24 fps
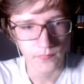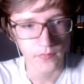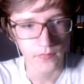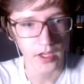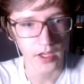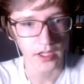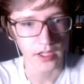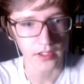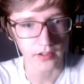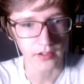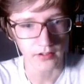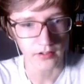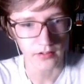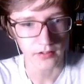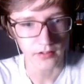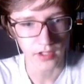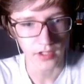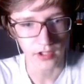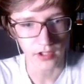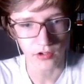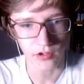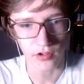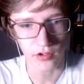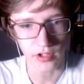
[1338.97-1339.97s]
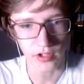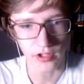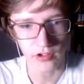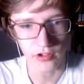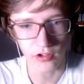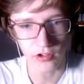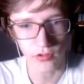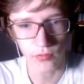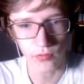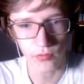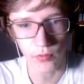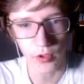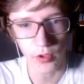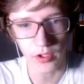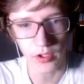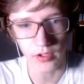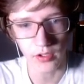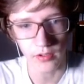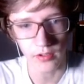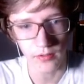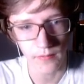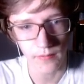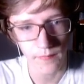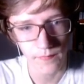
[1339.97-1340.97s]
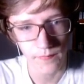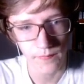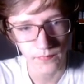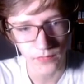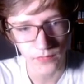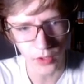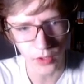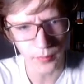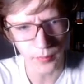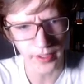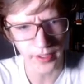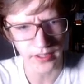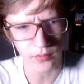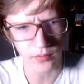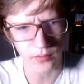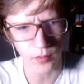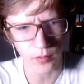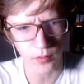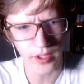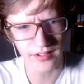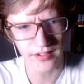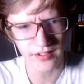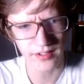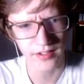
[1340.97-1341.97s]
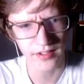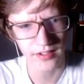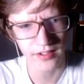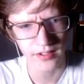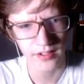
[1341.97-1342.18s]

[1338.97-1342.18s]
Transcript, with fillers: I, I sliced his foot. Oh my, what?